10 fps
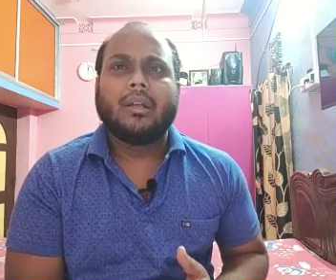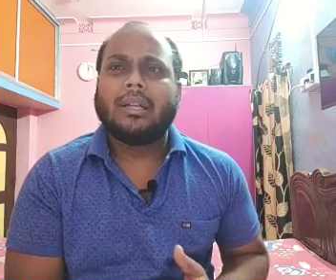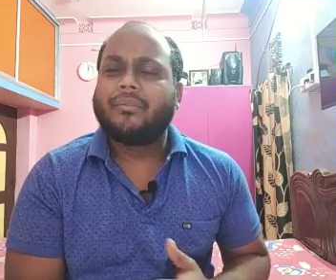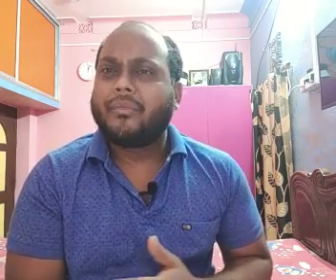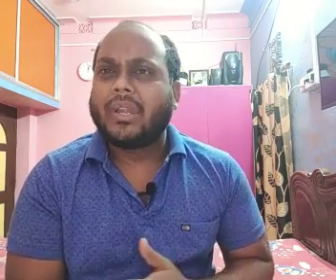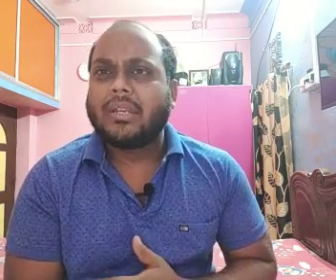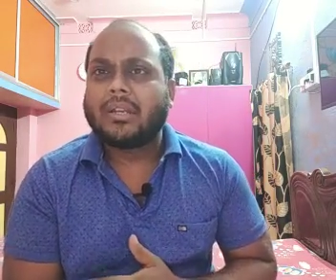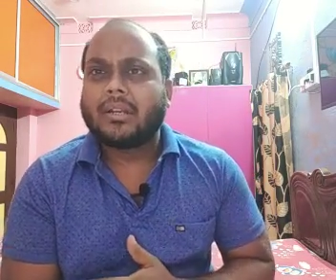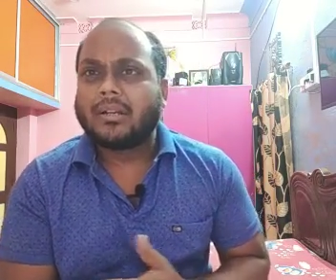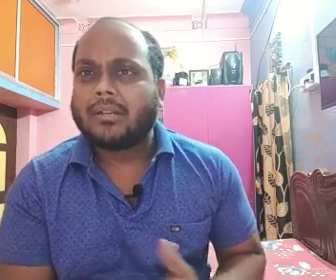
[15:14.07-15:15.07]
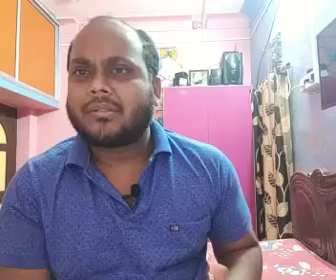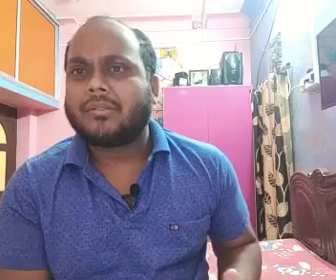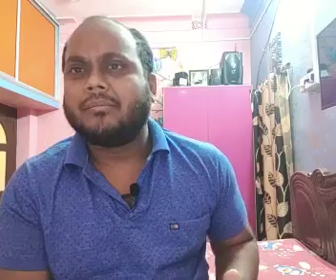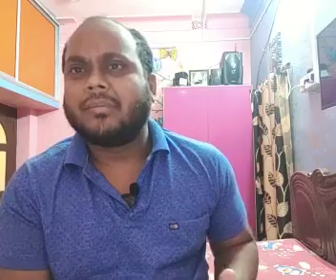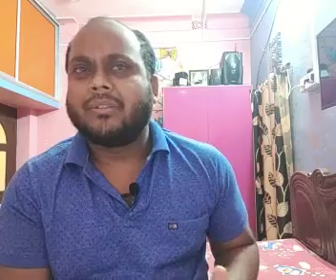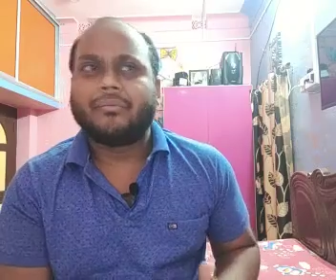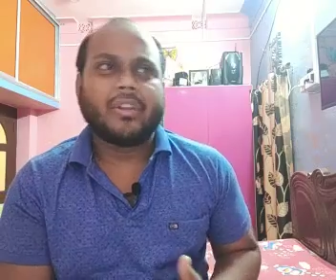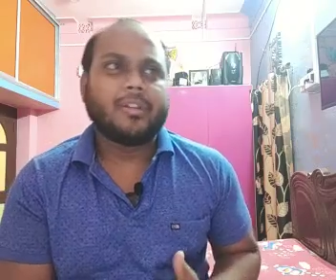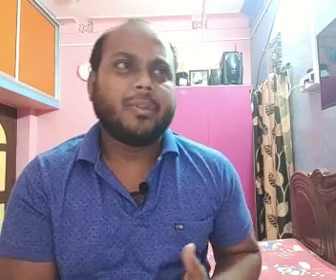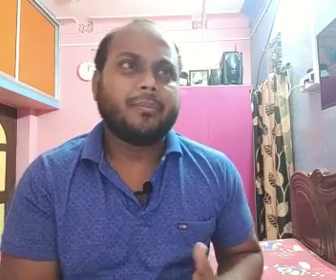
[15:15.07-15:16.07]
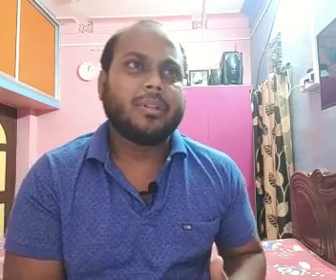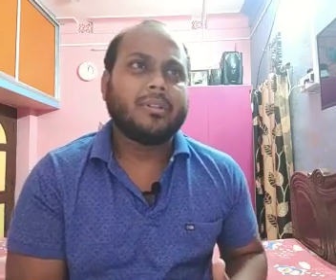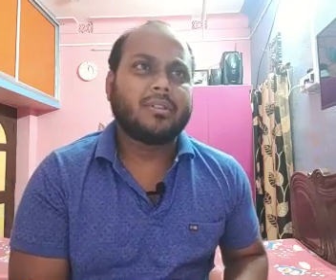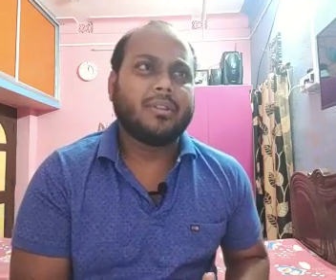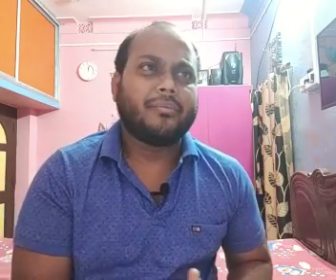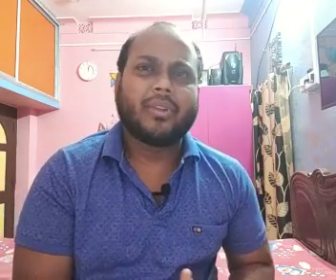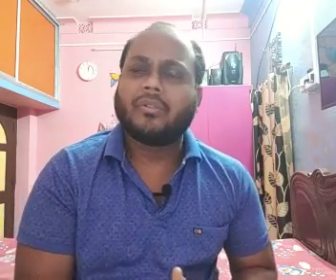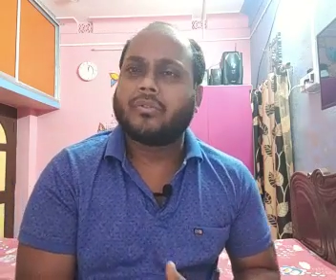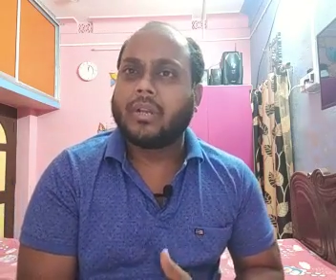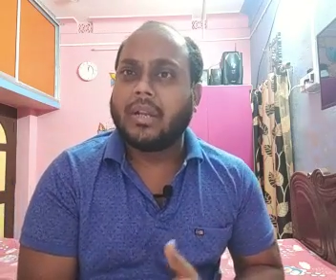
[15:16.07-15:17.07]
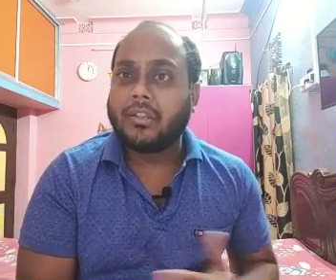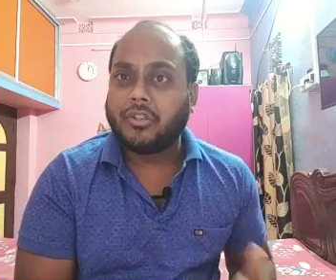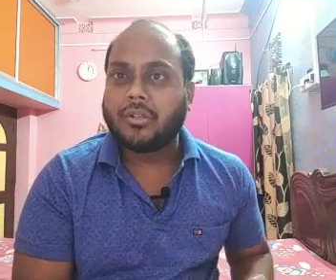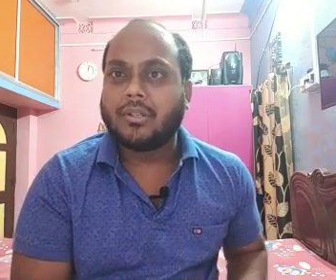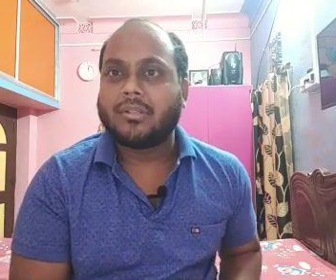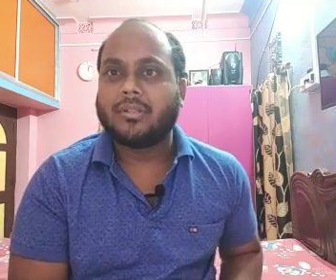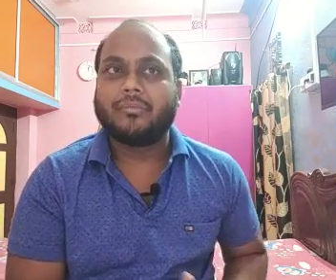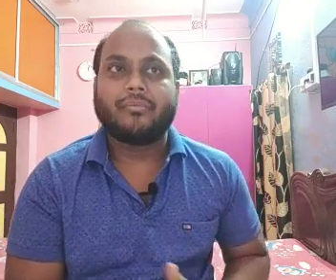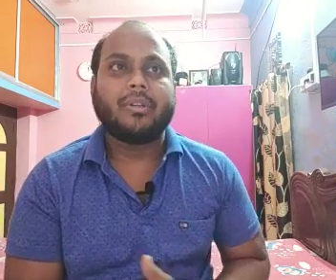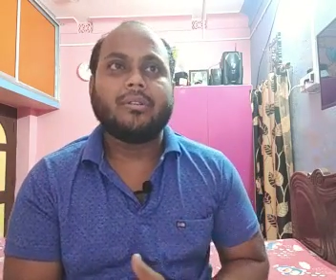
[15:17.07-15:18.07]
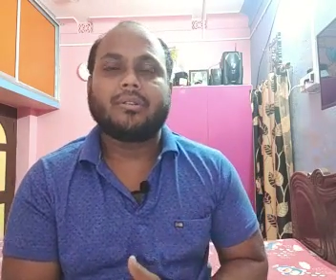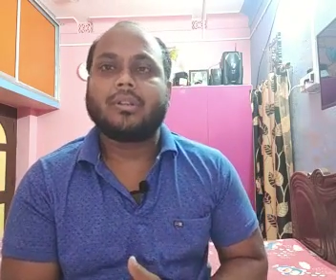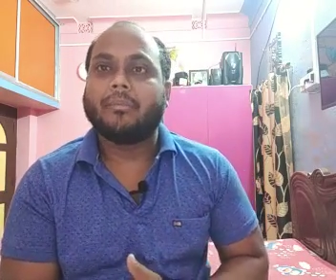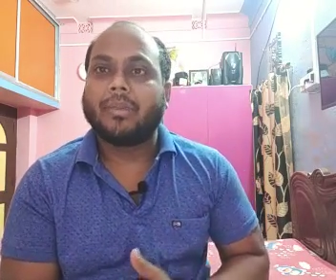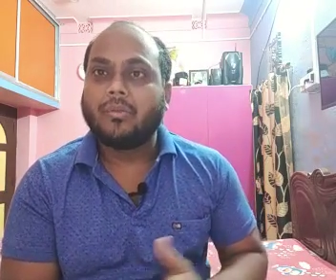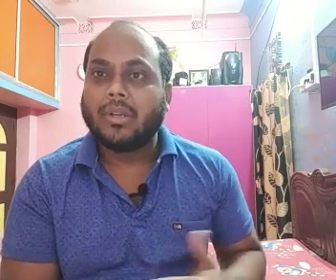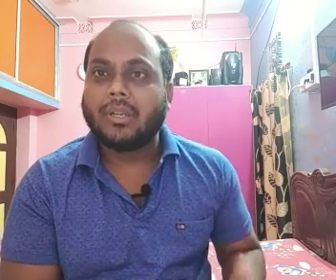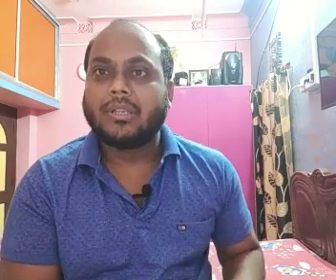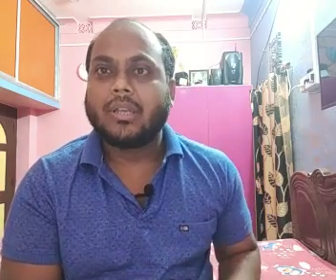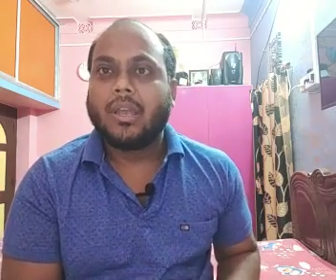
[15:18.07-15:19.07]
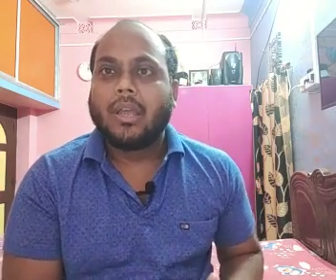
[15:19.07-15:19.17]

different castes, different peoples, different religions, different communities